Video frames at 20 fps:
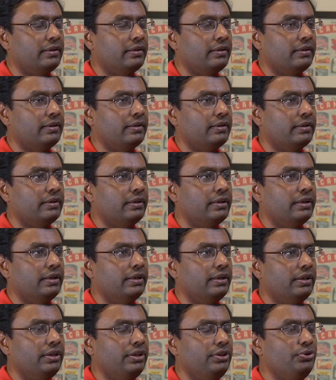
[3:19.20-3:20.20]
uh,
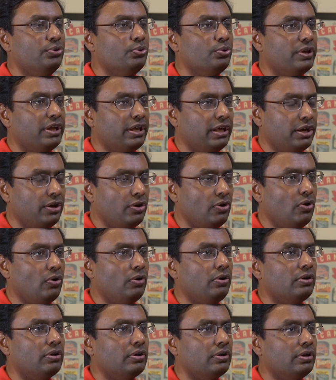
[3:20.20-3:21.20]
you
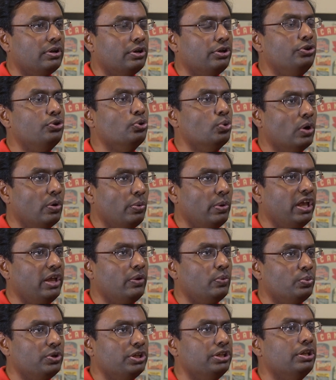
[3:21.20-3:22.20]
cannot do away
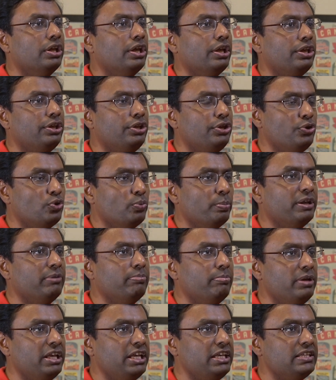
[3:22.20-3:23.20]
with
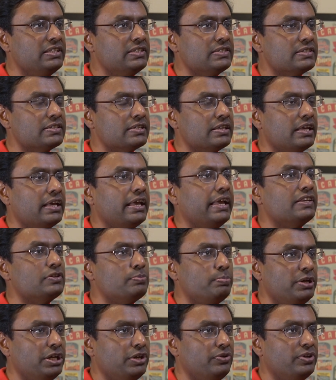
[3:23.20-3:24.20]
human beings
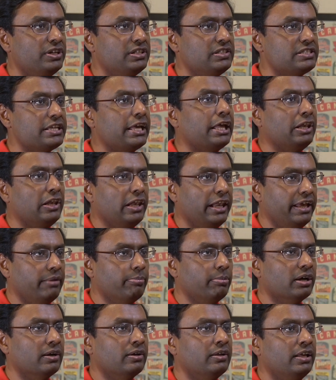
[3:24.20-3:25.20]
experience and
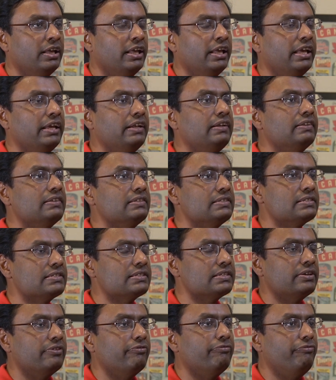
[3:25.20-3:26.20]
labor. It
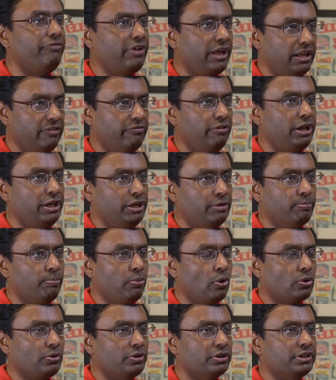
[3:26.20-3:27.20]
is very, very
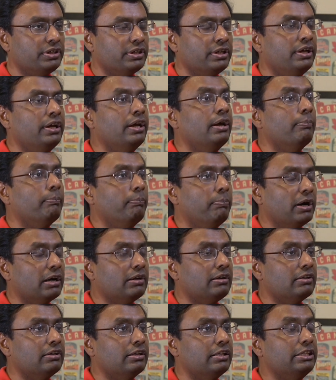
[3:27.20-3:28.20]
important.
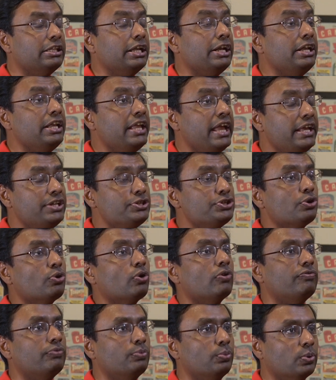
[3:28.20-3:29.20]
But the nature
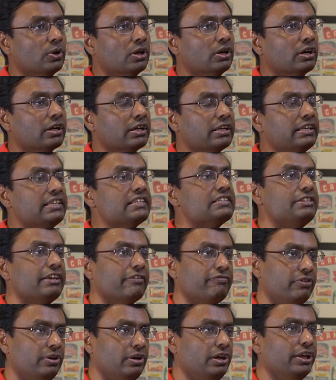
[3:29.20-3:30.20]
of work is
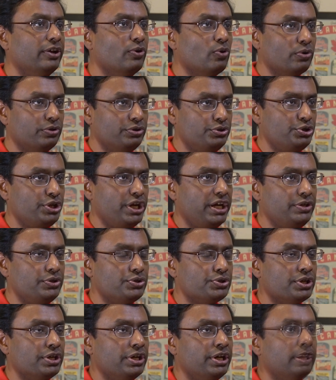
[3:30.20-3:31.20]
definitely going to
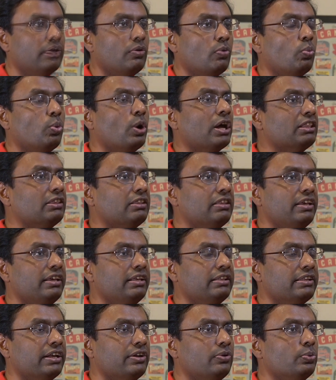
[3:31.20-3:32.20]
change. One
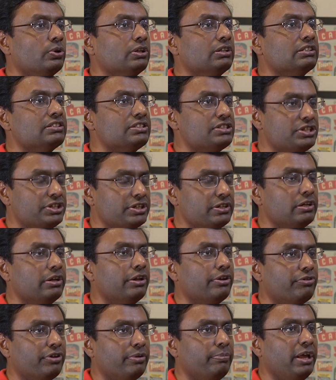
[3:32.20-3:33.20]
thing that will still
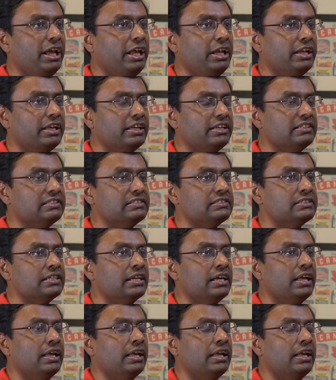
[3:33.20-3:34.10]
remain is